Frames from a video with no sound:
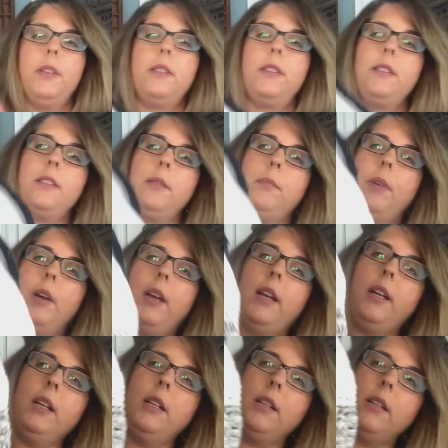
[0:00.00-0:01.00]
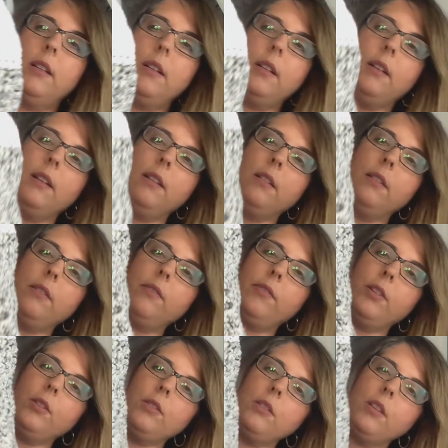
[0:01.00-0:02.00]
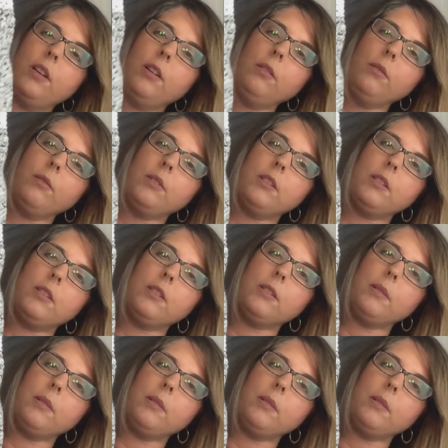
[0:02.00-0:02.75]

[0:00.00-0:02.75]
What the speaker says: this is in my float tote, which is the